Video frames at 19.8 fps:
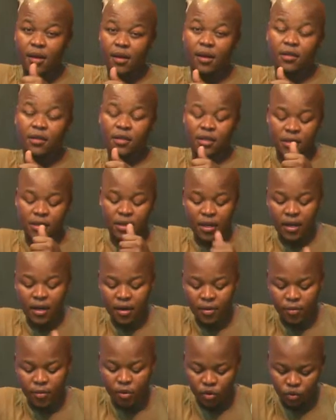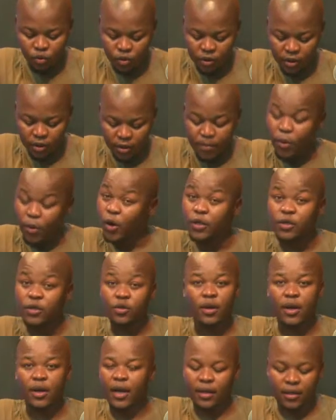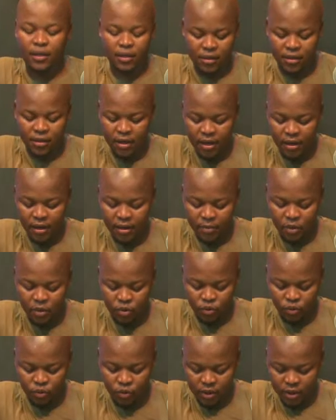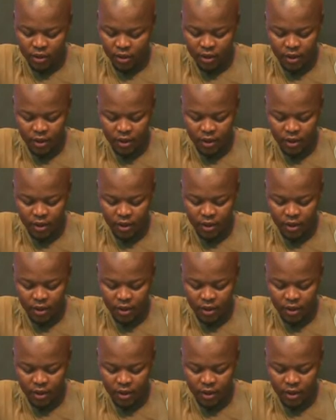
it's a slender mongoose. Birds don't like the slender mongoose.